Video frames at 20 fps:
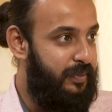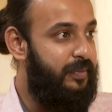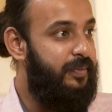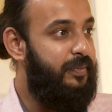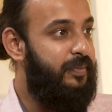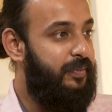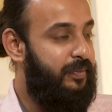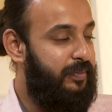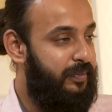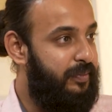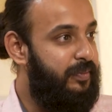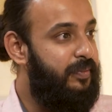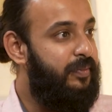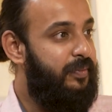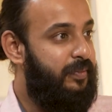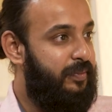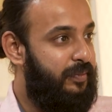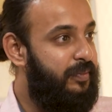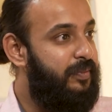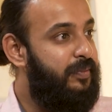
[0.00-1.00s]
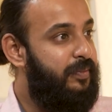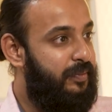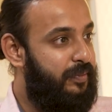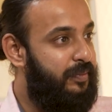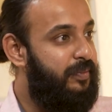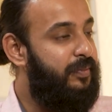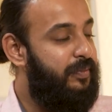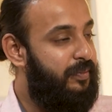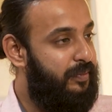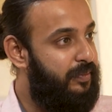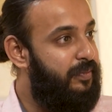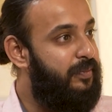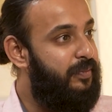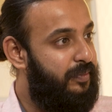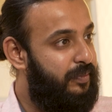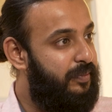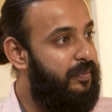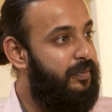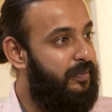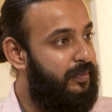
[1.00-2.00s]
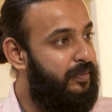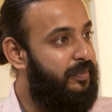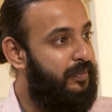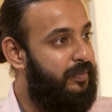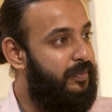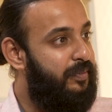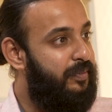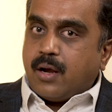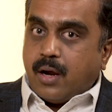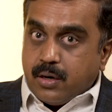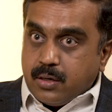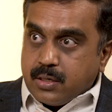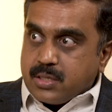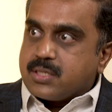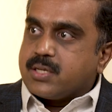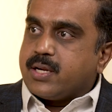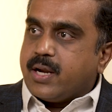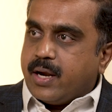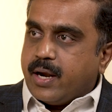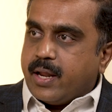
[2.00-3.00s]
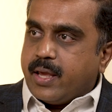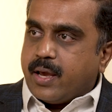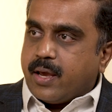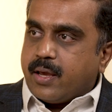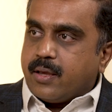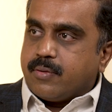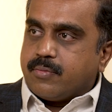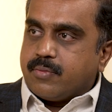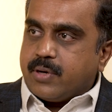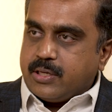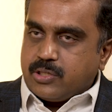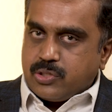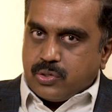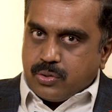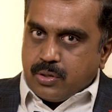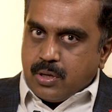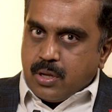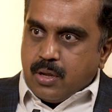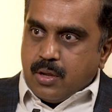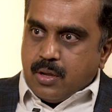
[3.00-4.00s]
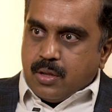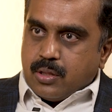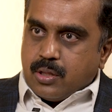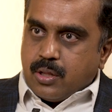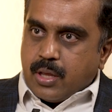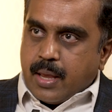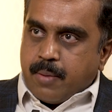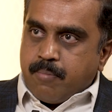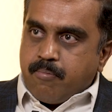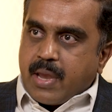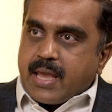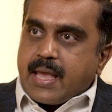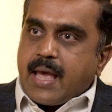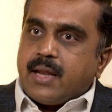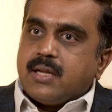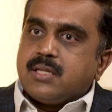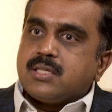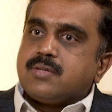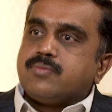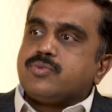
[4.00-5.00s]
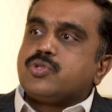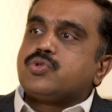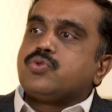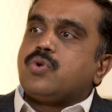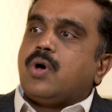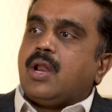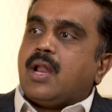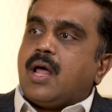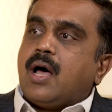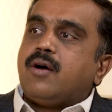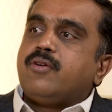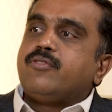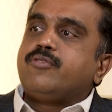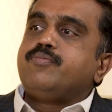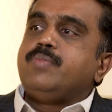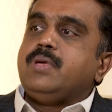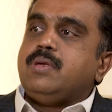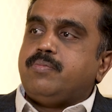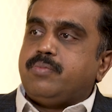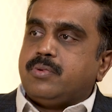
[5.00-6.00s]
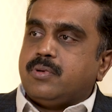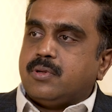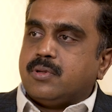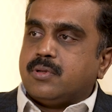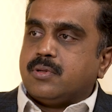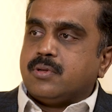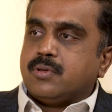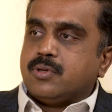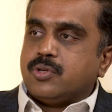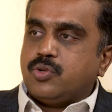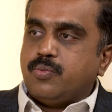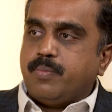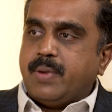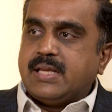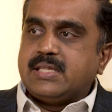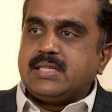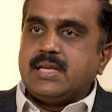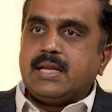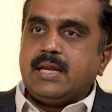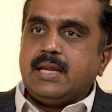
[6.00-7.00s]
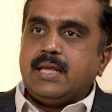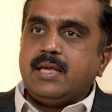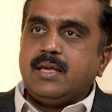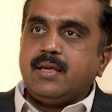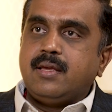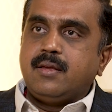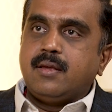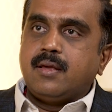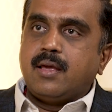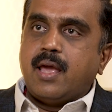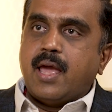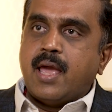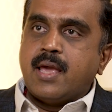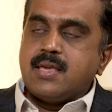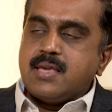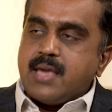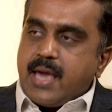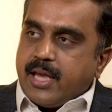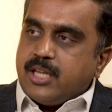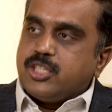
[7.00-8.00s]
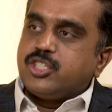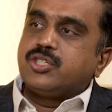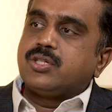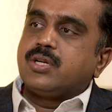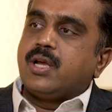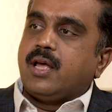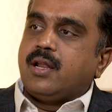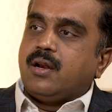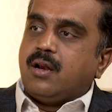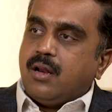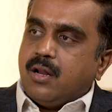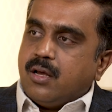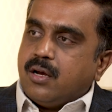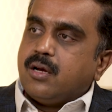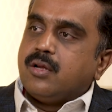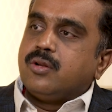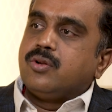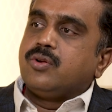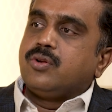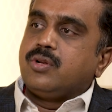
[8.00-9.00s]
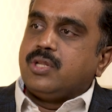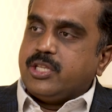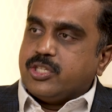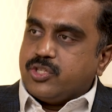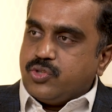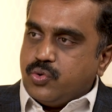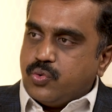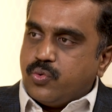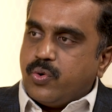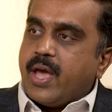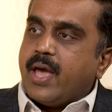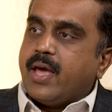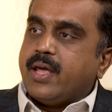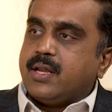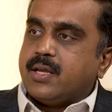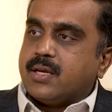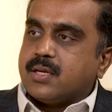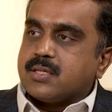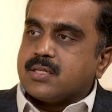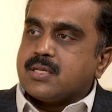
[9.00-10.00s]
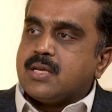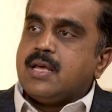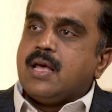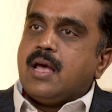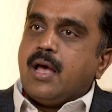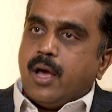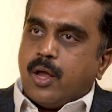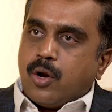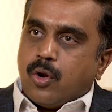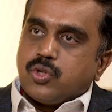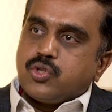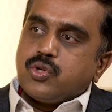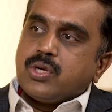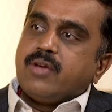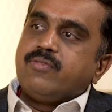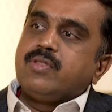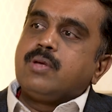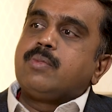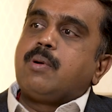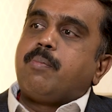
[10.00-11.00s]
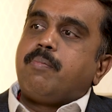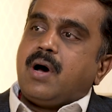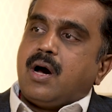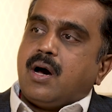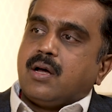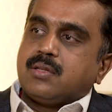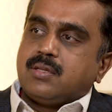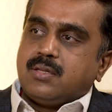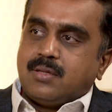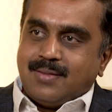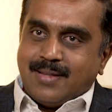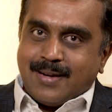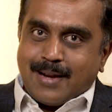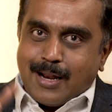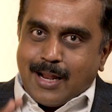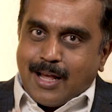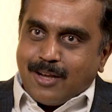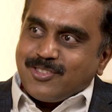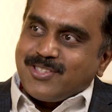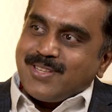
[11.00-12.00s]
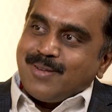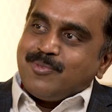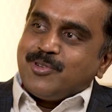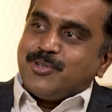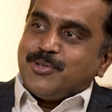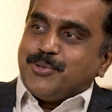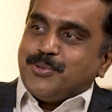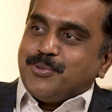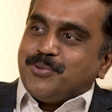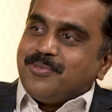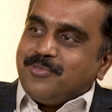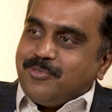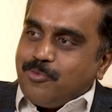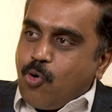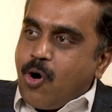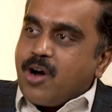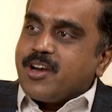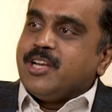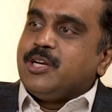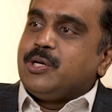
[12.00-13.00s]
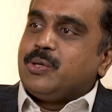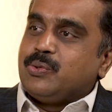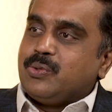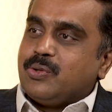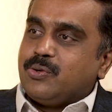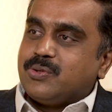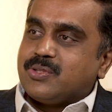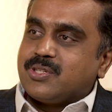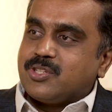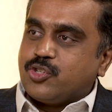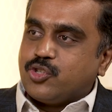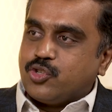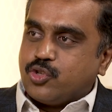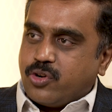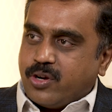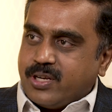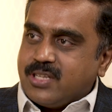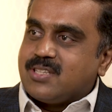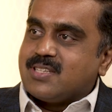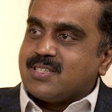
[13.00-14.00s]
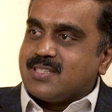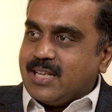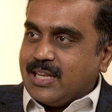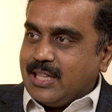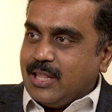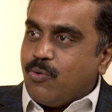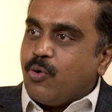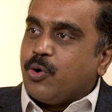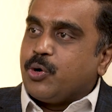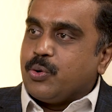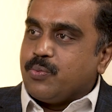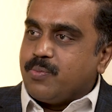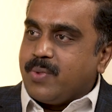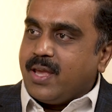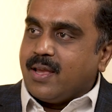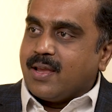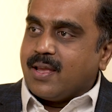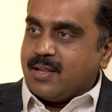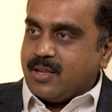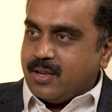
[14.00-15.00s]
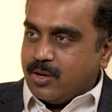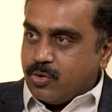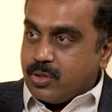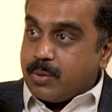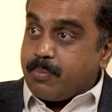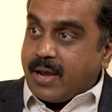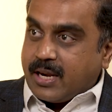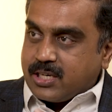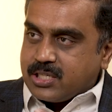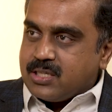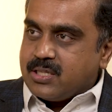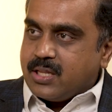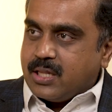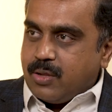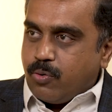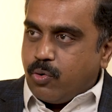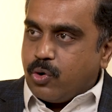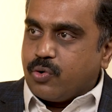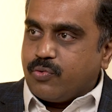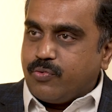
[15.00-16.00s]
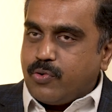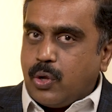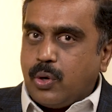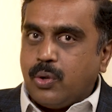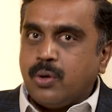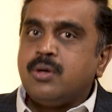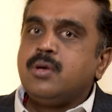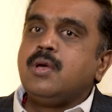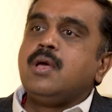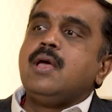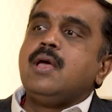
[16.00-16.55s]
Consume AI, right? Look at using AI, understand AI, right? So the mechanisms to allow people to basically engage and learn these new areas, and also give them a path that allows them to walk into those choices that they want to make, and the passion that they want to follow,